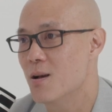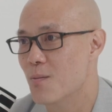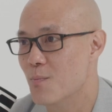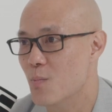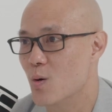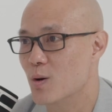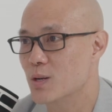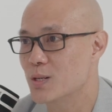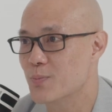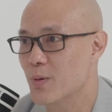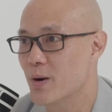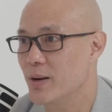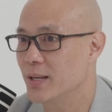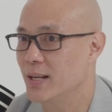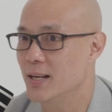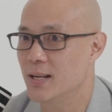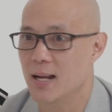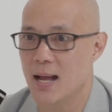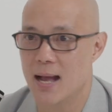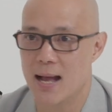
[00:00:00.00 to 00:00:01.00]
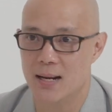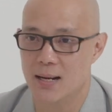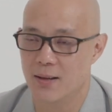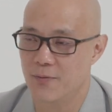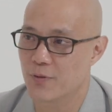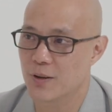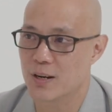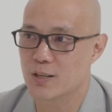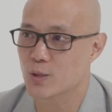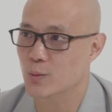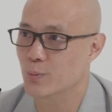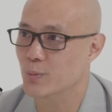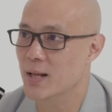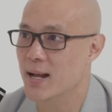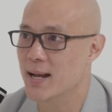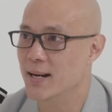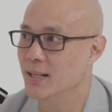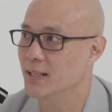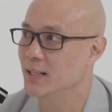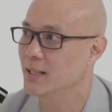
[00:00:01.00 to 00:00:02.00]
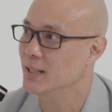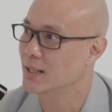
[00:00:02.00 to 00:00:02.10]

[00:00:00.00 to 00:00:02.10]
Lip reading: mortgage broking and financial planning,